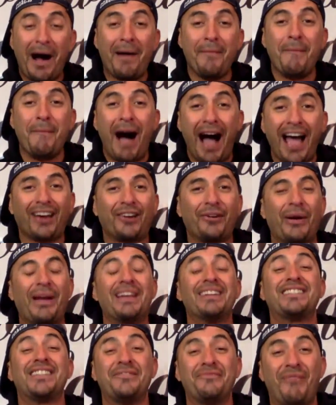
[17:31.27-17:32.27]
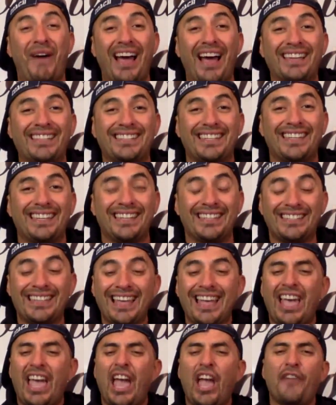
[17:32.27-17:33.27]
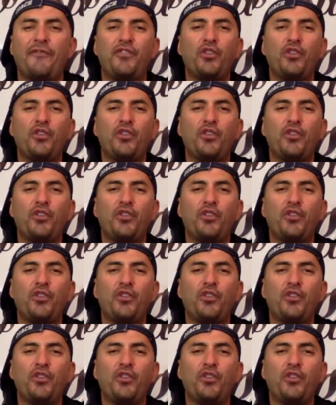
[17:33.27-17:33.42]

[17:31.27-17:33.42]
my greatest advice is,